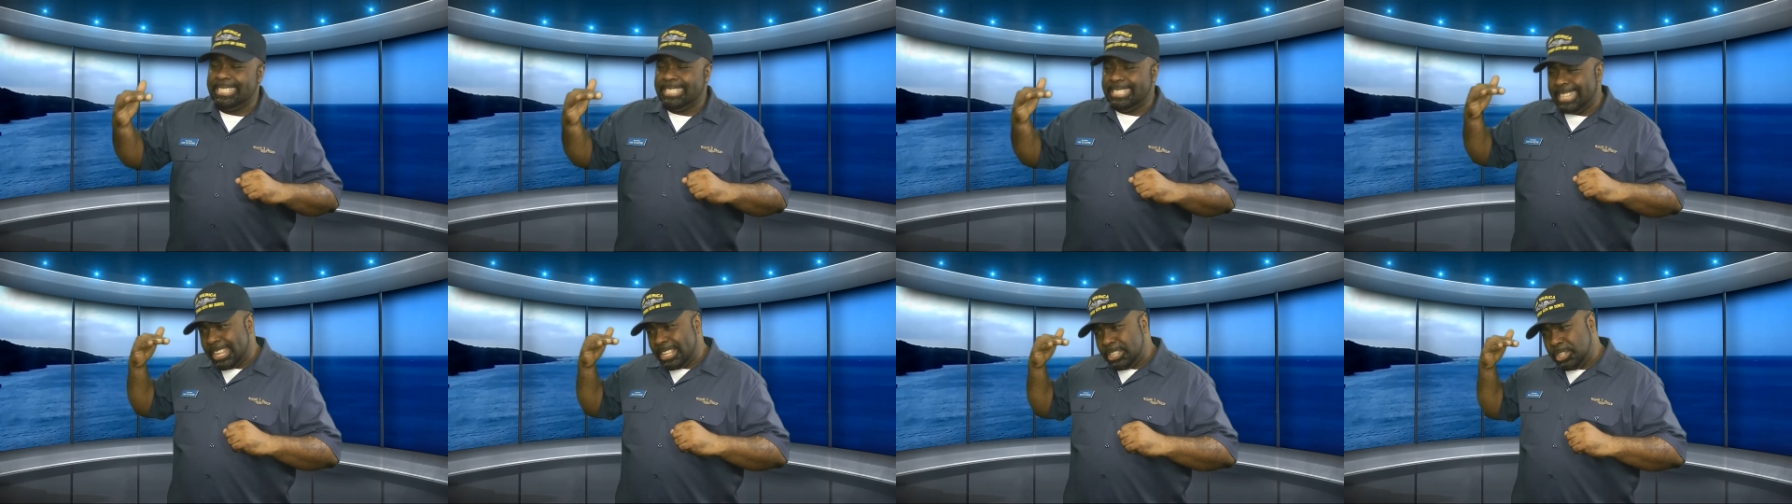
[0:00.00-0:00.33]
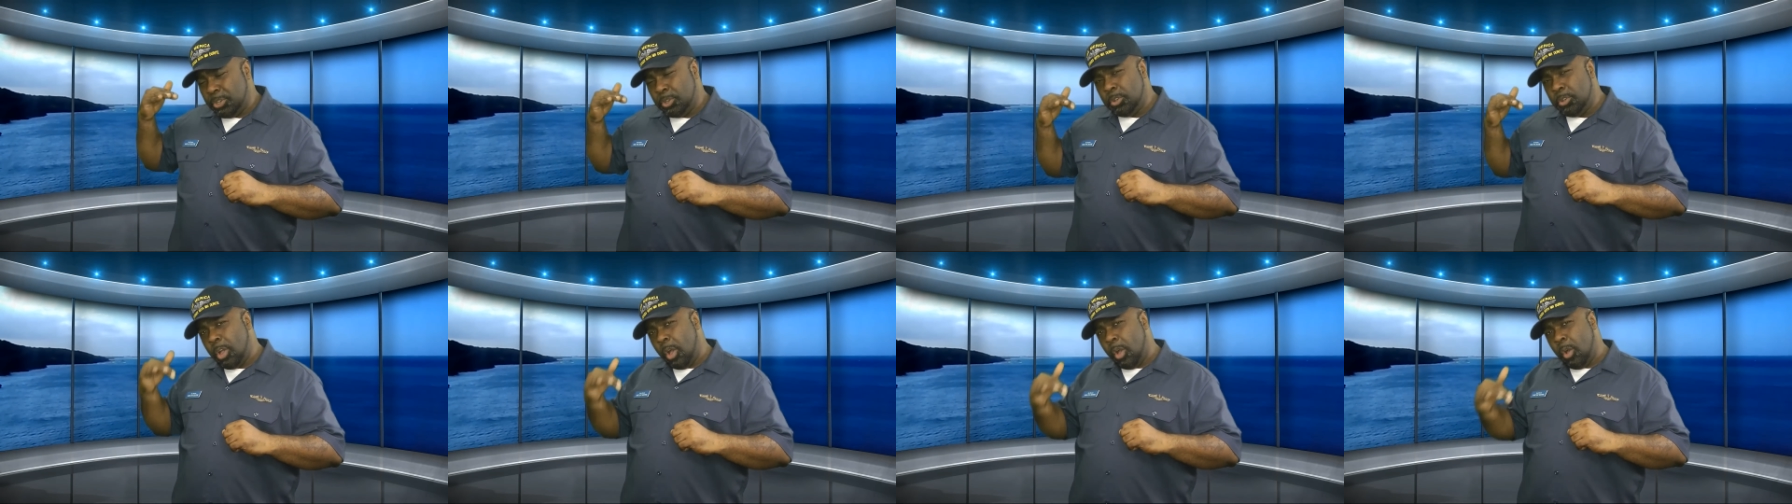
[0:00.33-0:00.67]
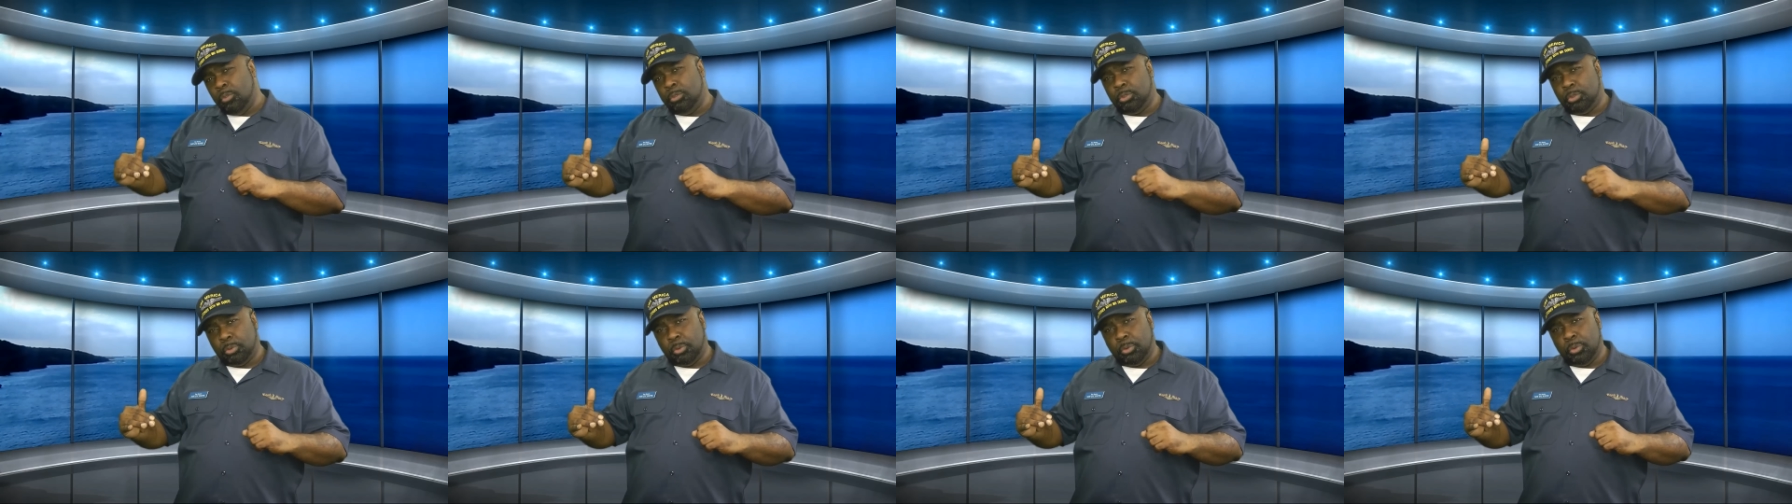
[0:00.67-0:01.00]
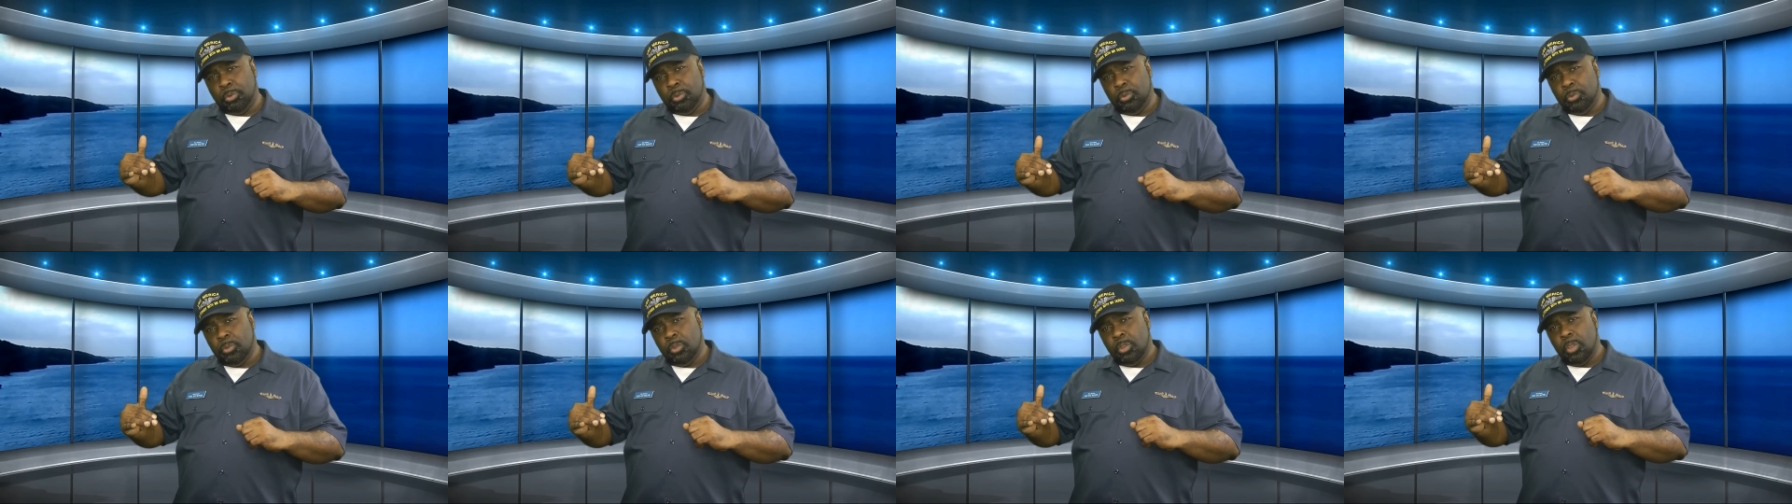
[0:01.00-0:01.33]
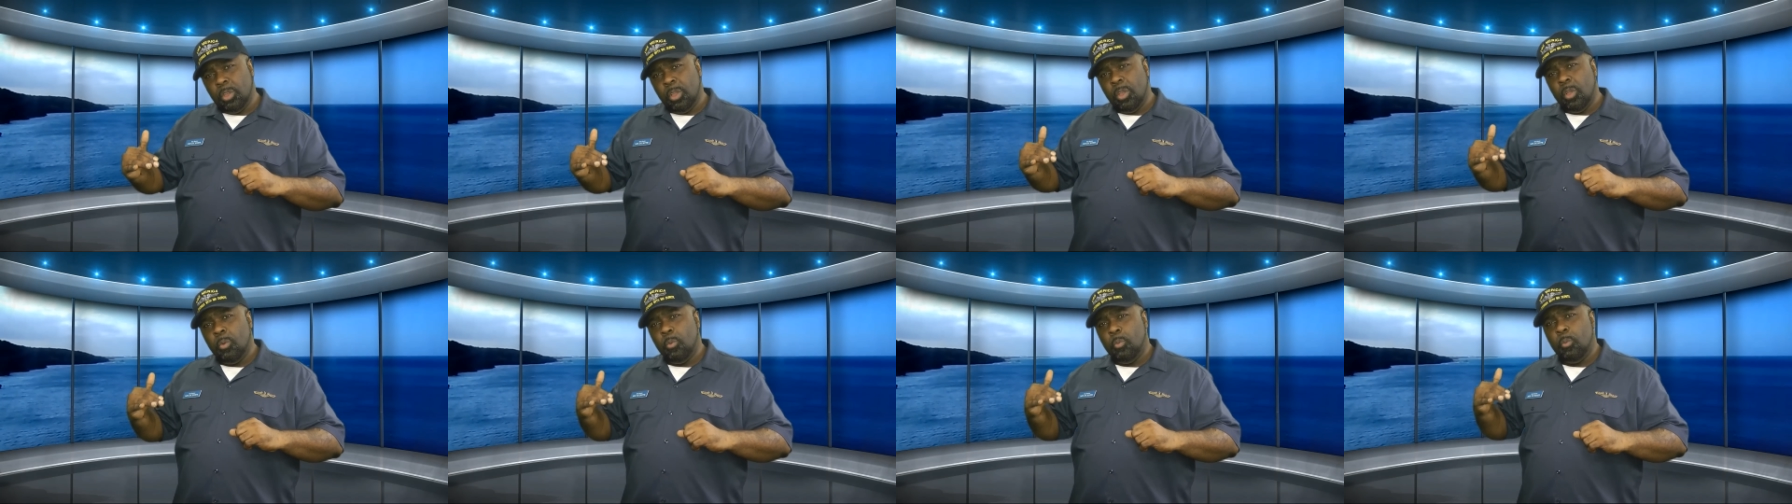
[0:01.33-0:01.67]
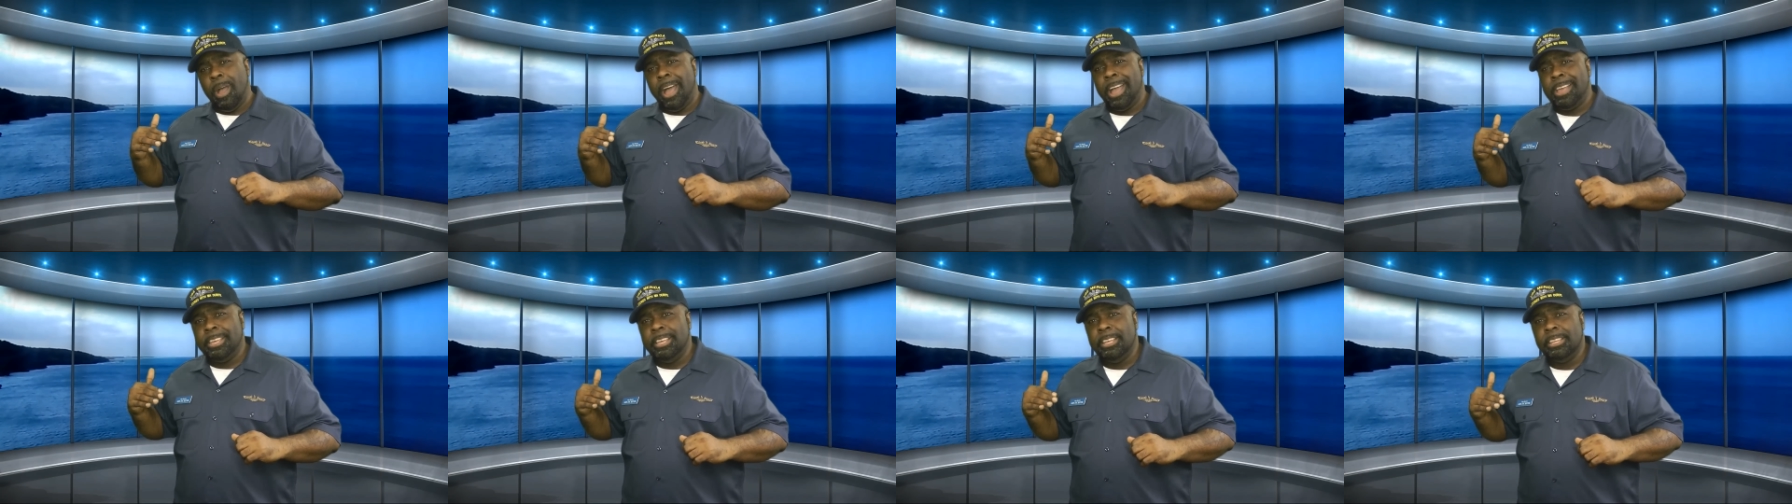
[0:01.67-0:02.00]
that you go through
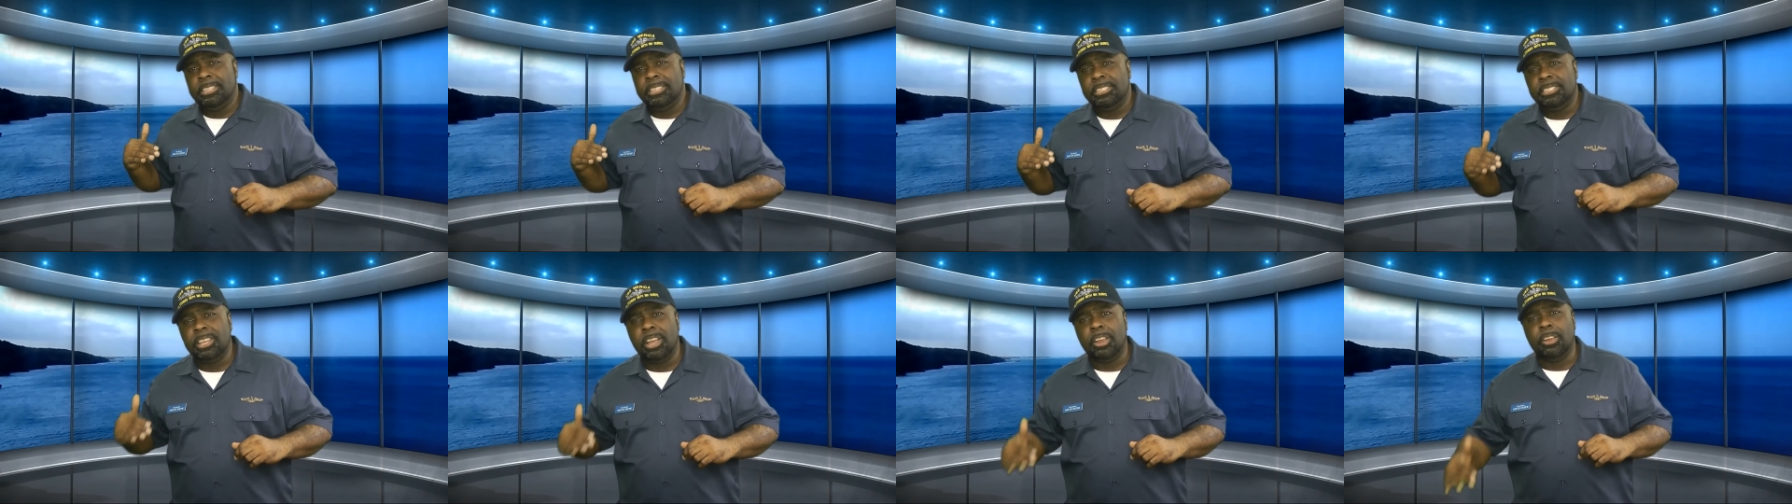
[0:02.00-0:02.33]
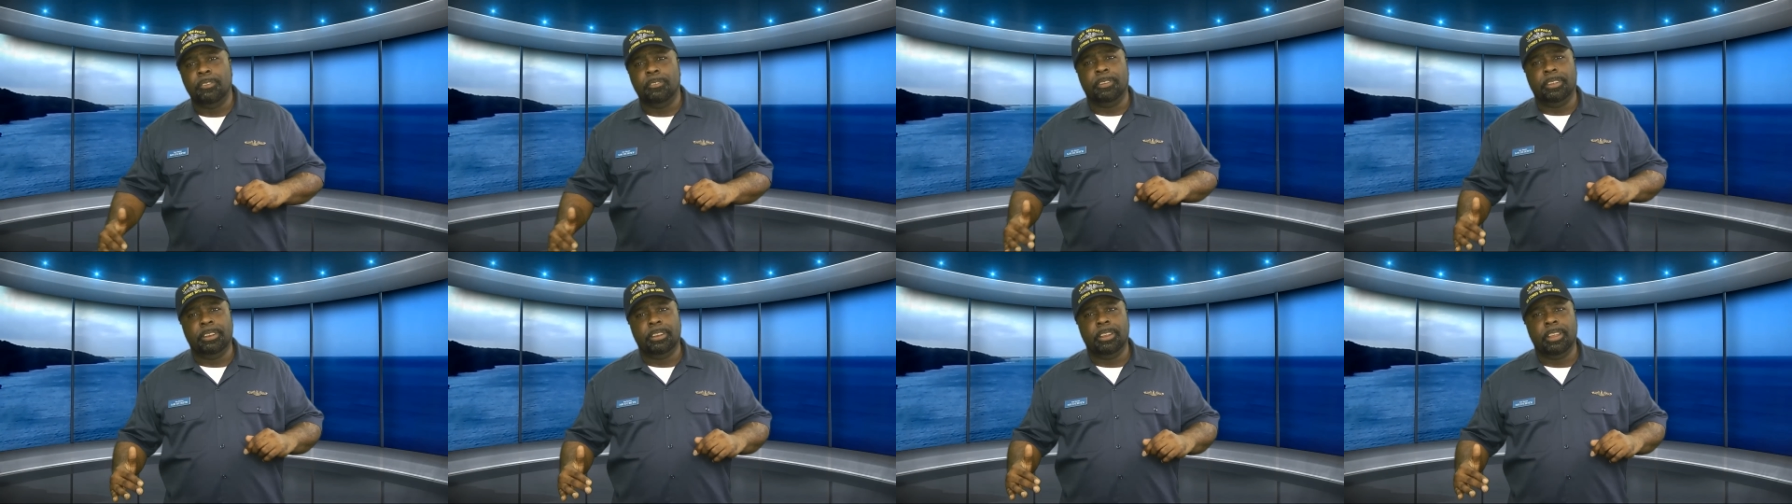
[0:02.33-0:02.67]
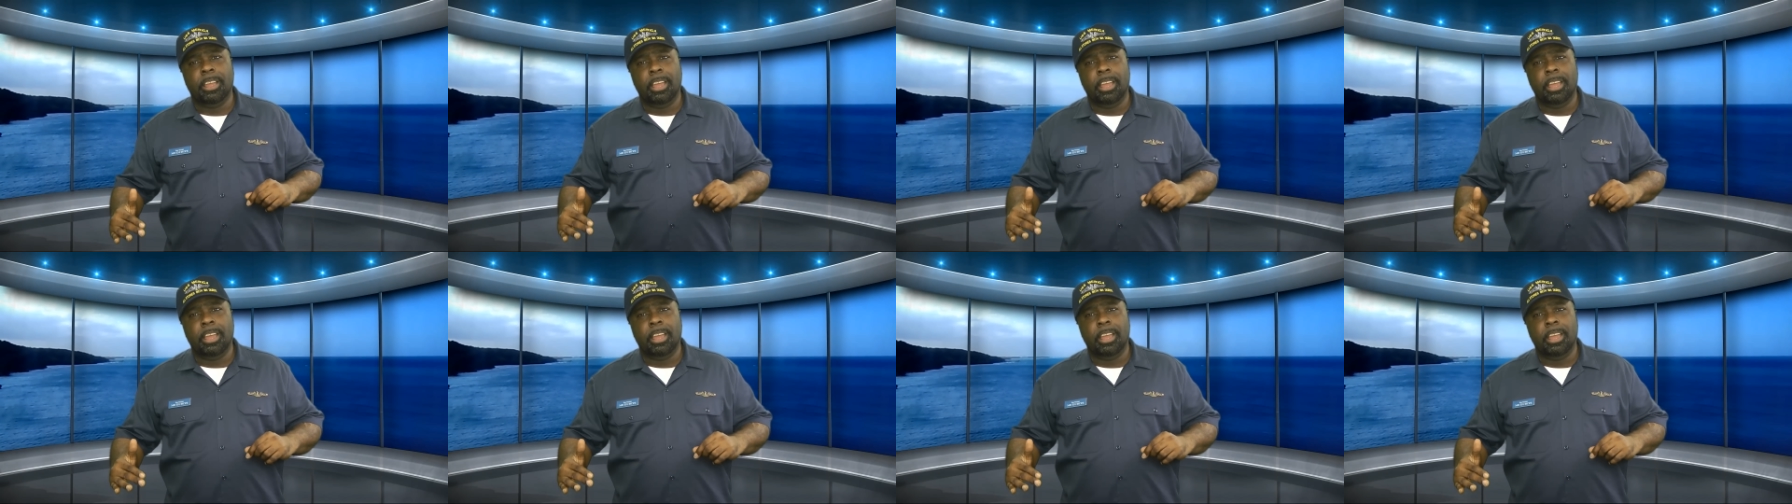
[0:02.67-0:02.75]
while you're serving.